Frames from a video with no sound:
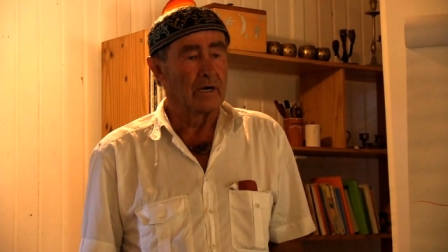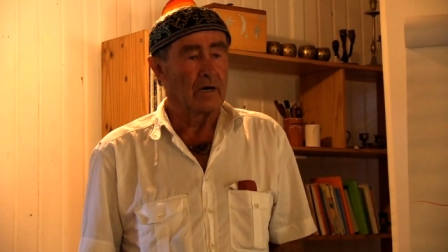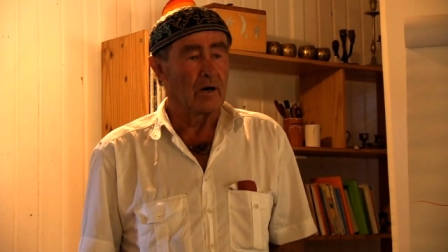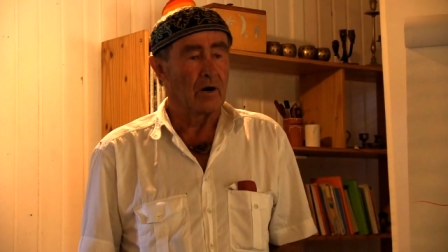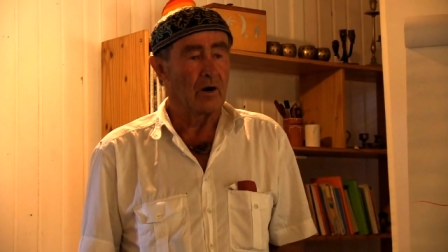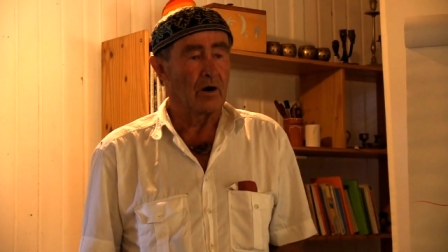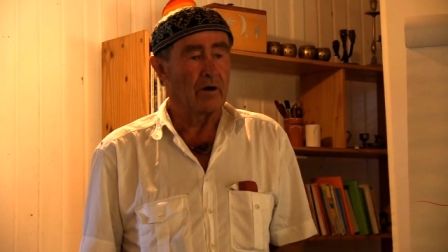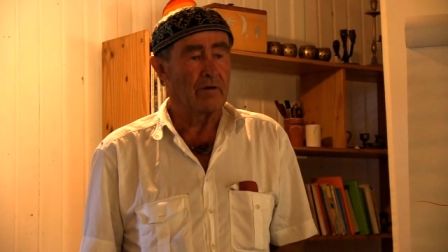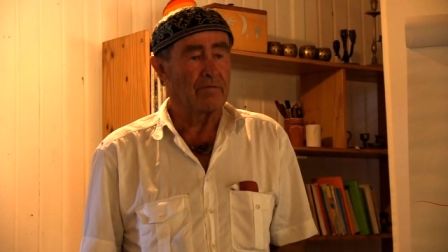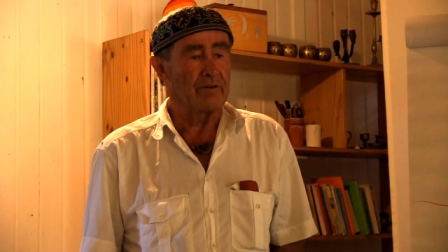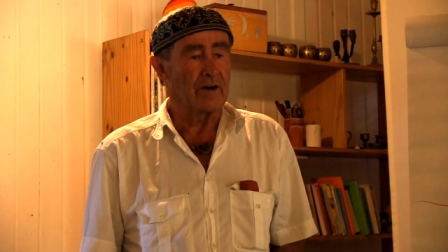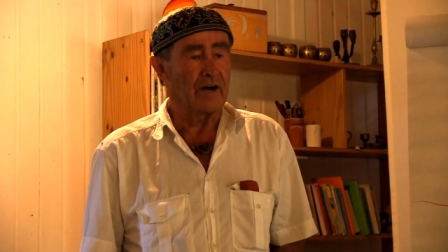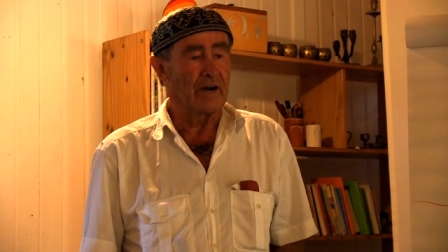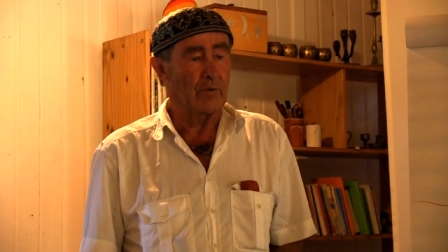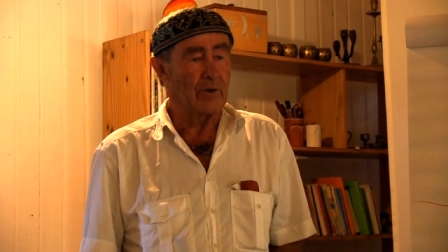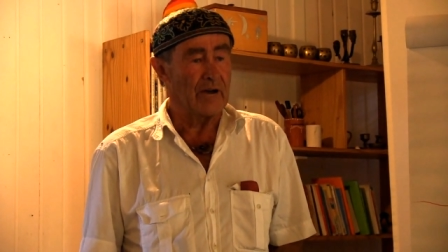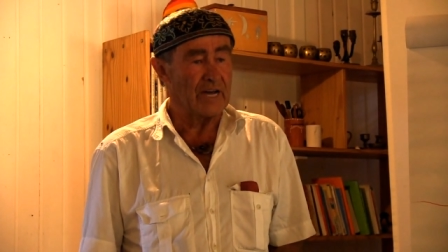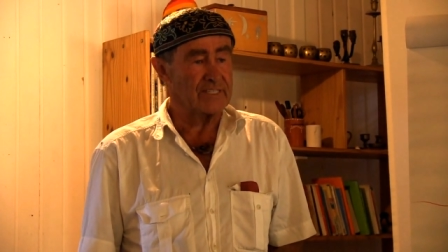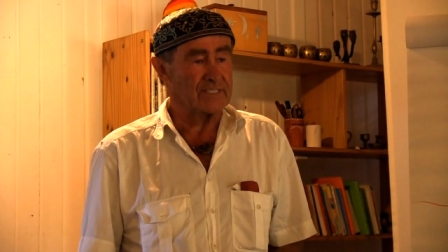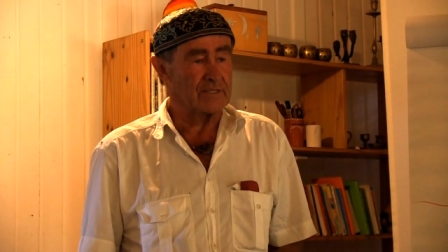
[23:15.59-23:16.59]
of a
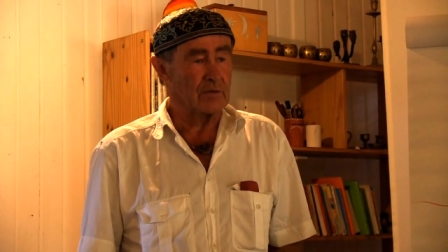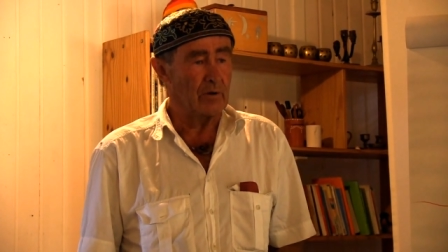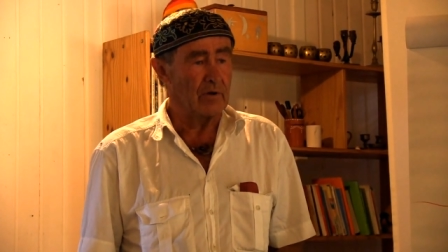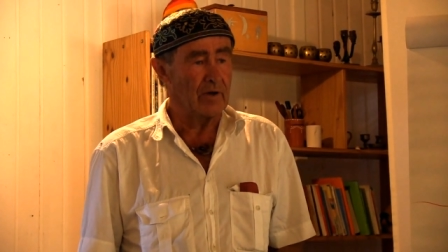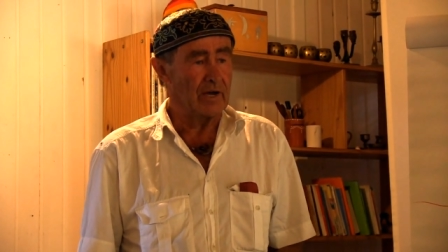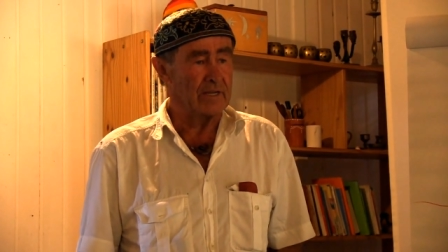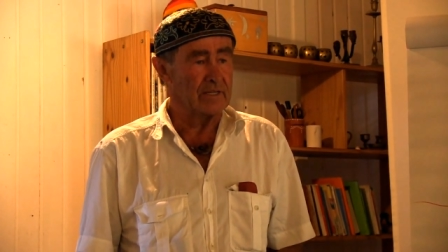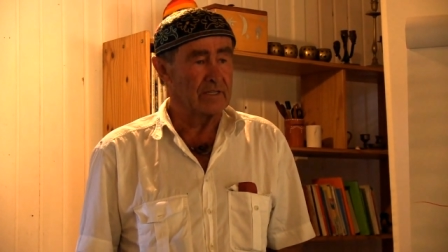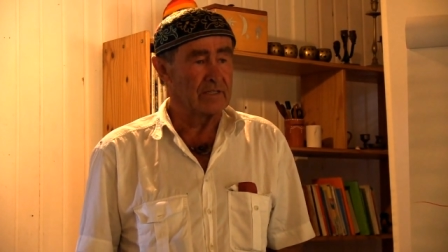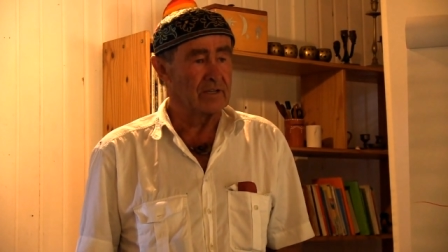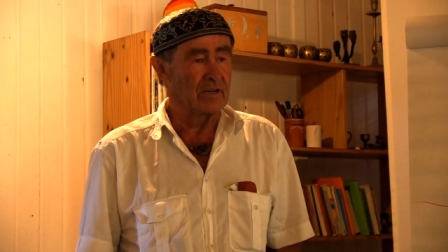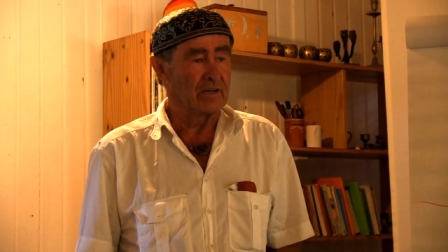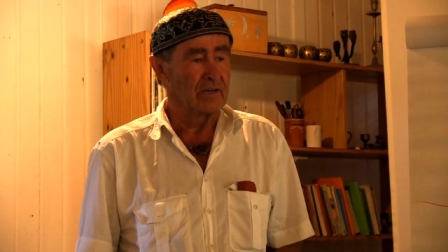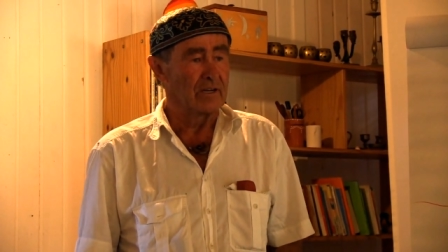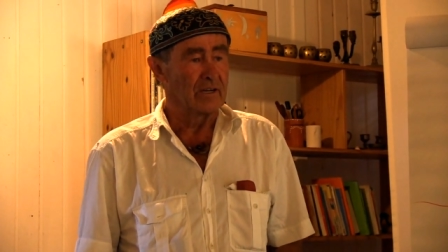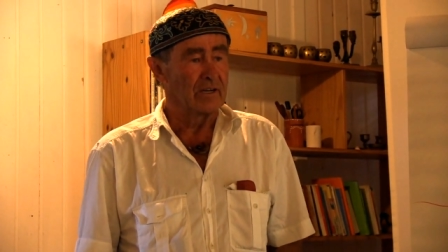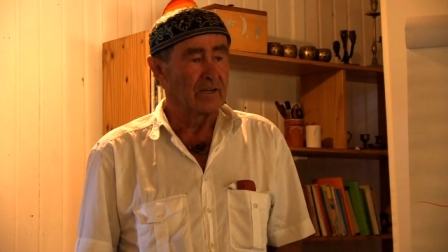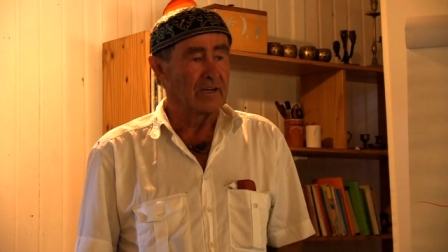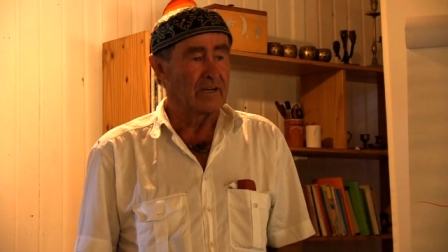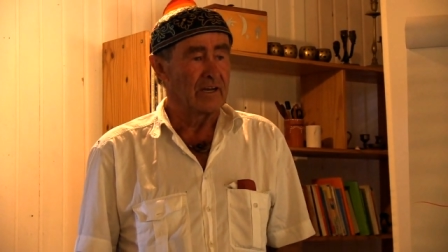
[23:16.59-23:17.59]
restaurant
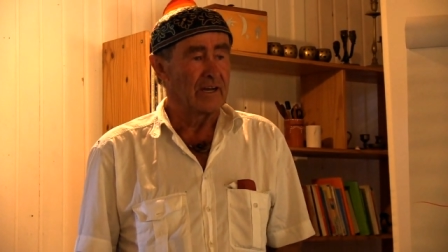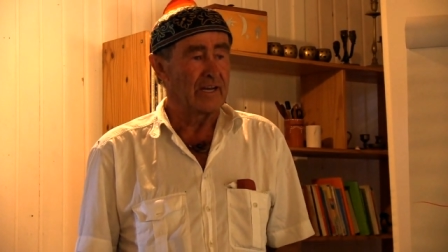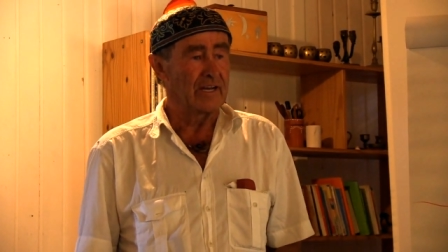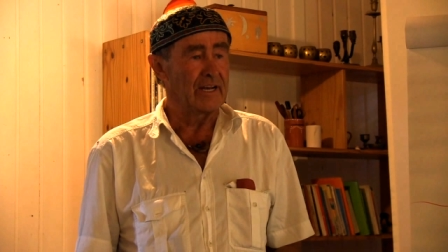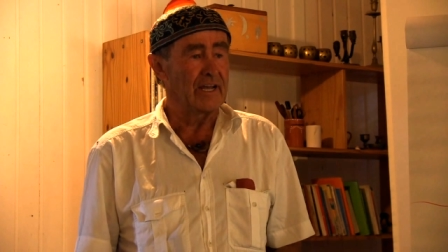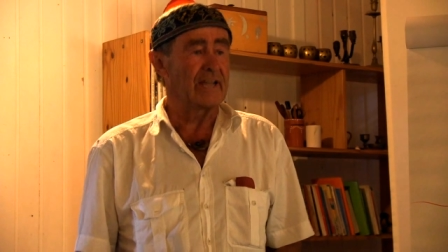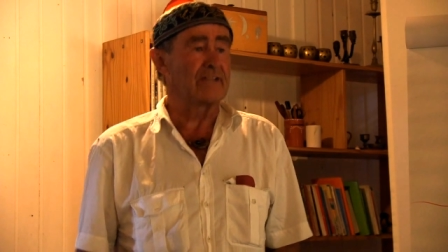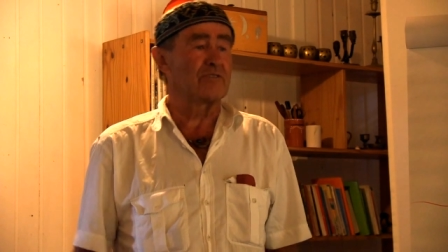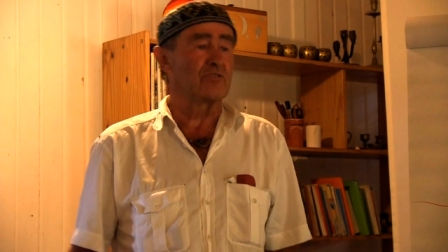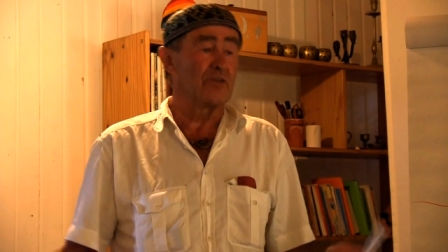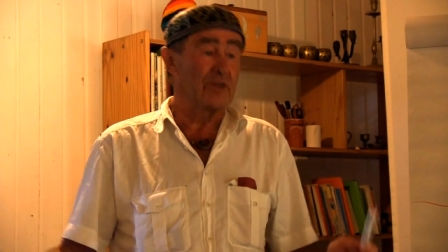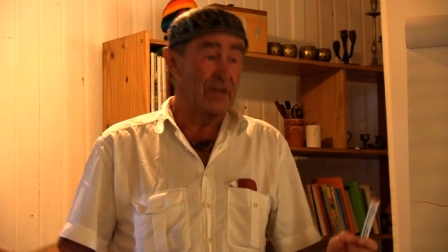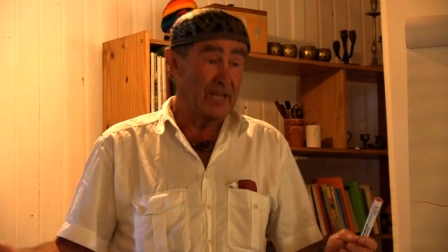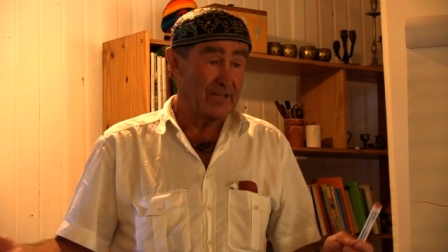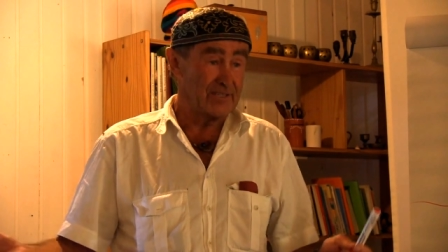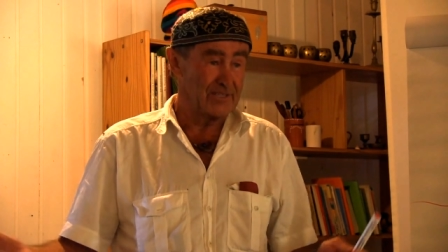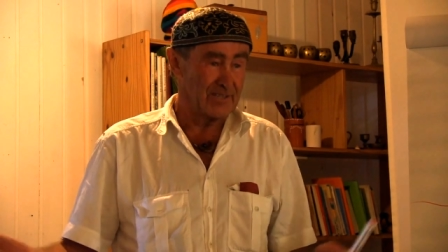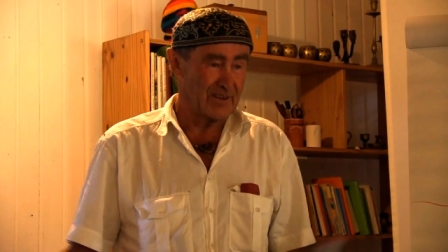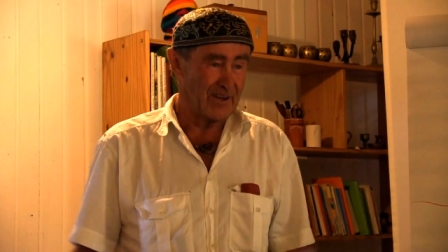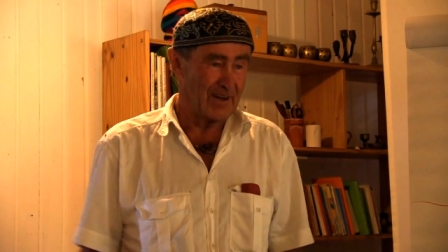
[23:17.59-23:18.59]
in
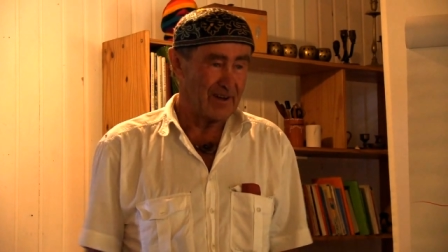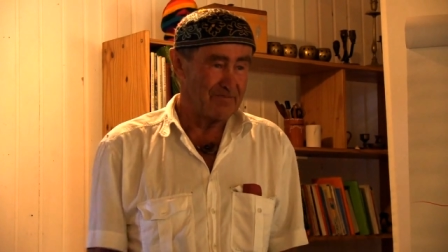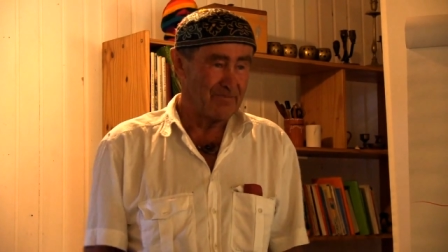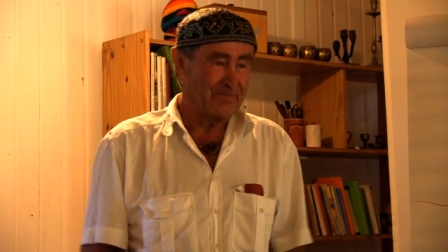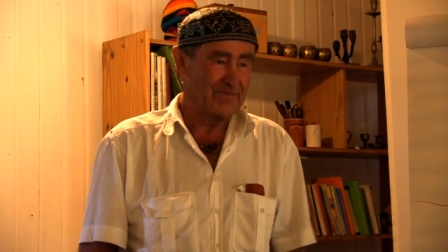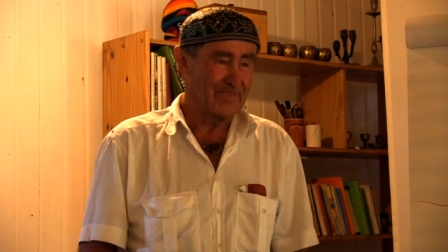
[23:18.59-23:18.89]
Indonesia.